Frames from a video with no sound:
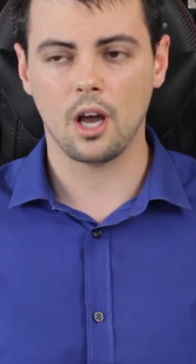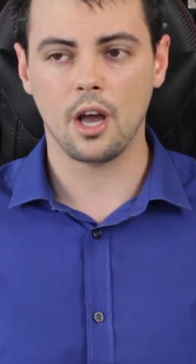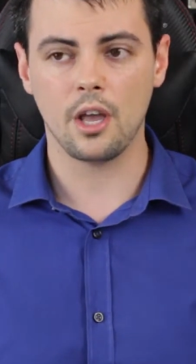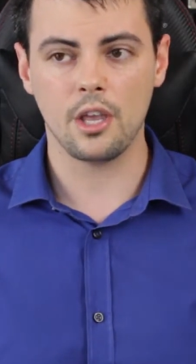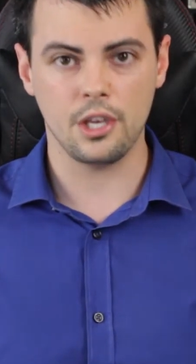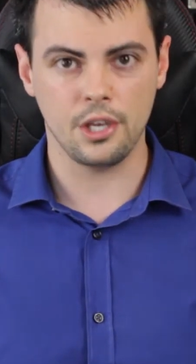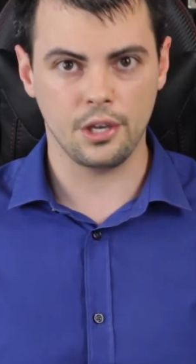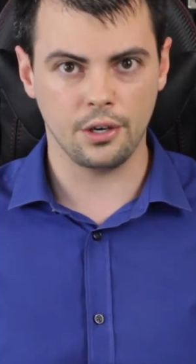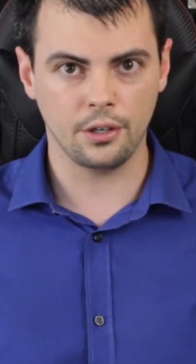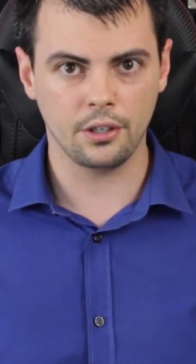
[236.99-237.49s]
a
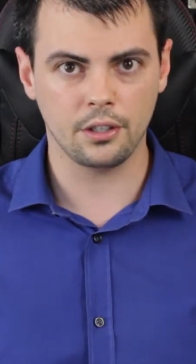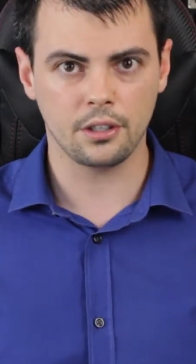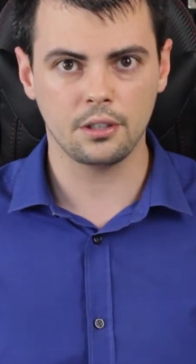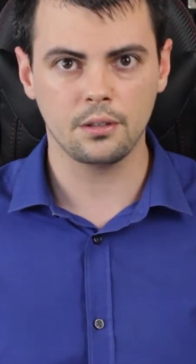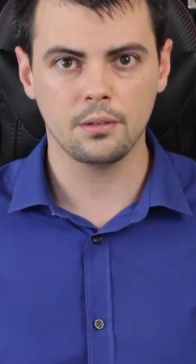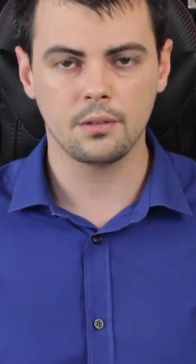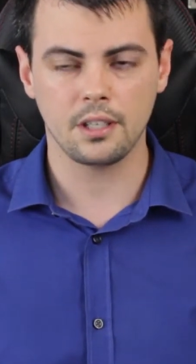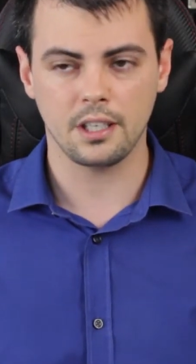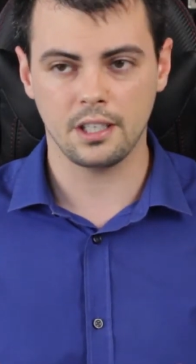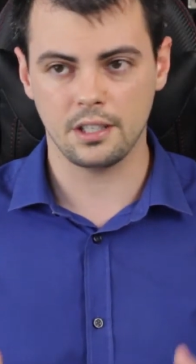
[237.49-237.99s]

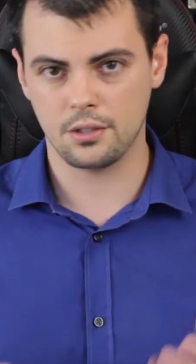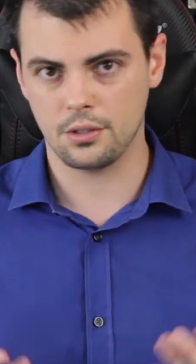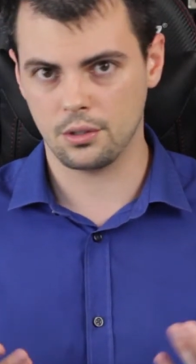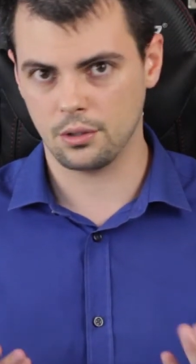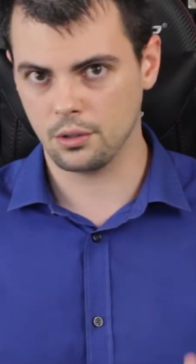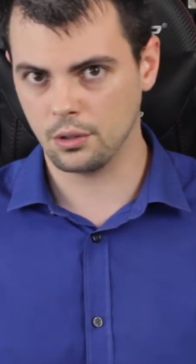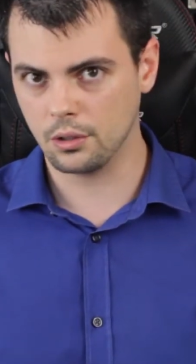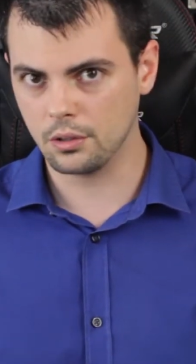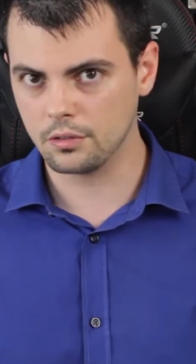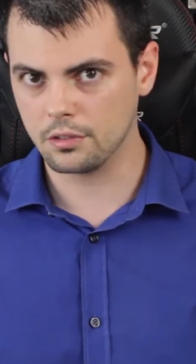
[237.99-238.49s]
year in
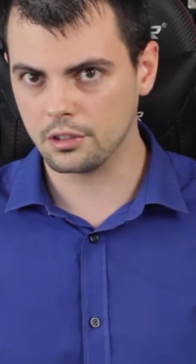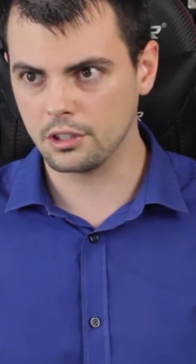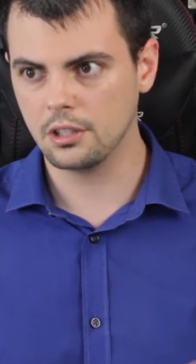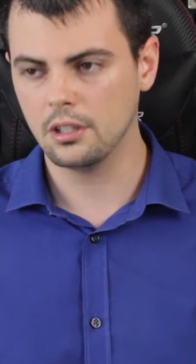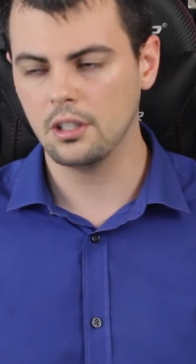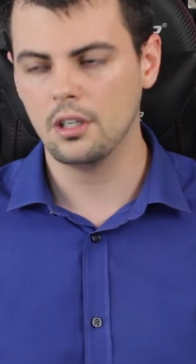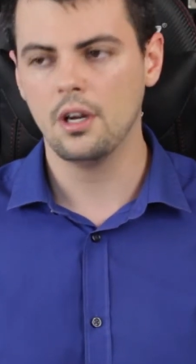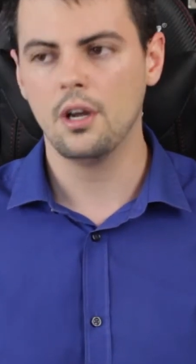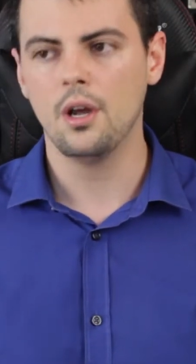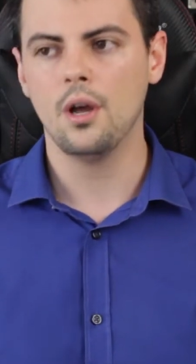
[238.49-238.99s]

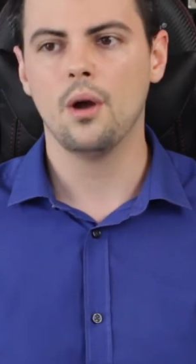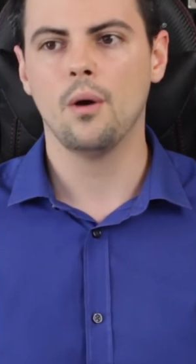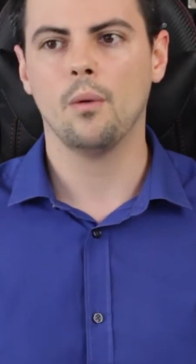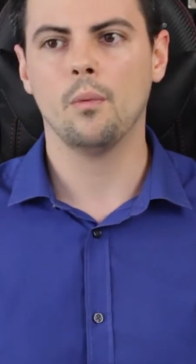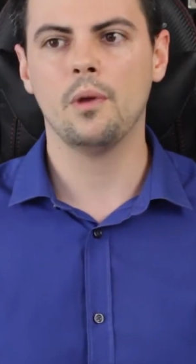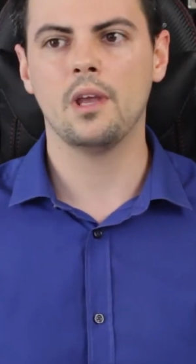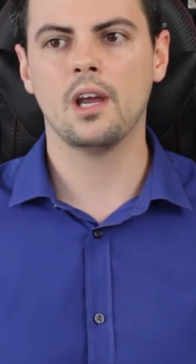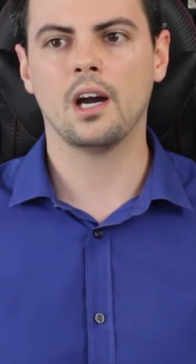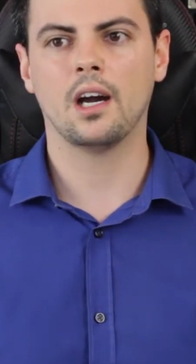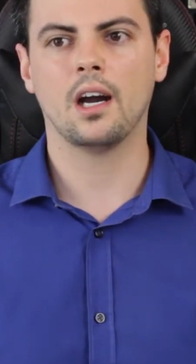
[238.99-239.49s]
turnover,
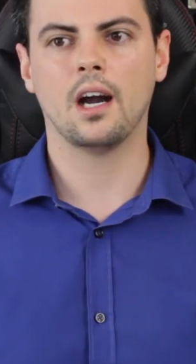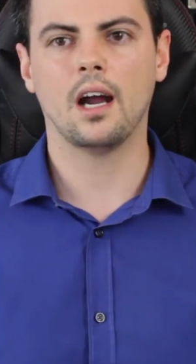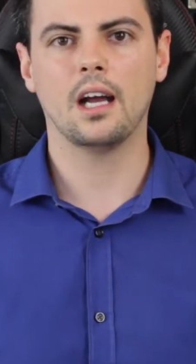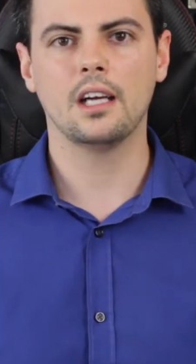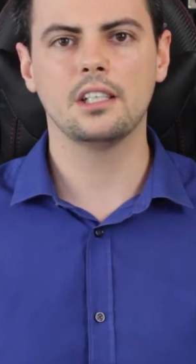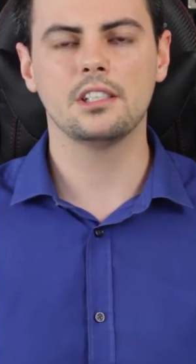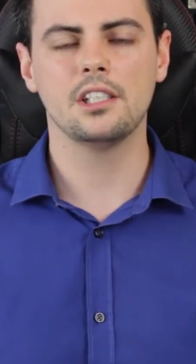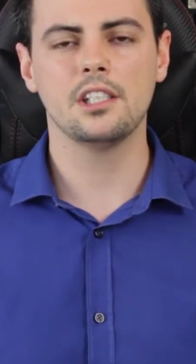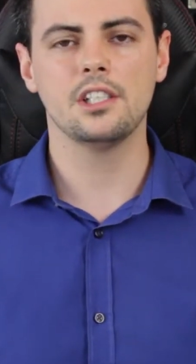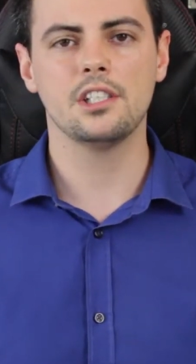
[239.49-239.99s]
we are
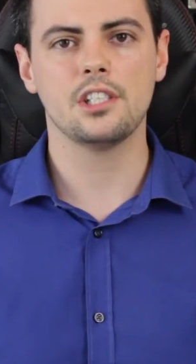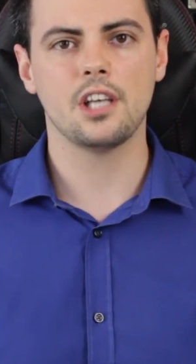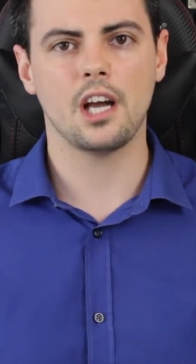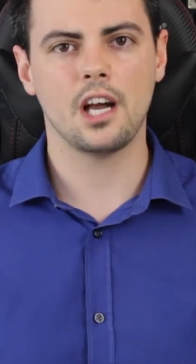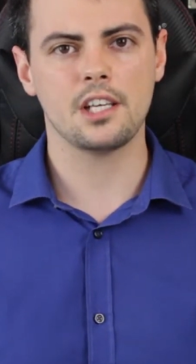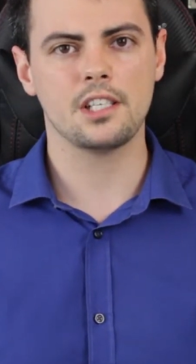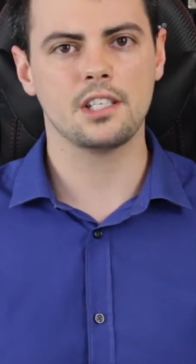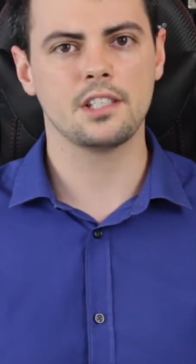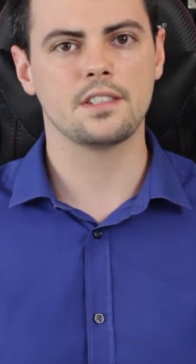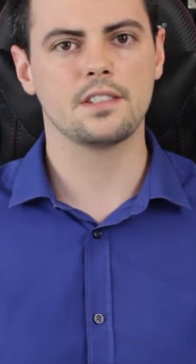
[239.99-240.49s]
actually
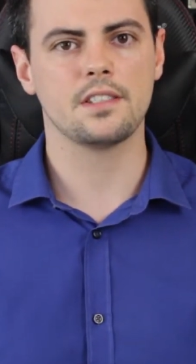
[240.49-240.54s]
charging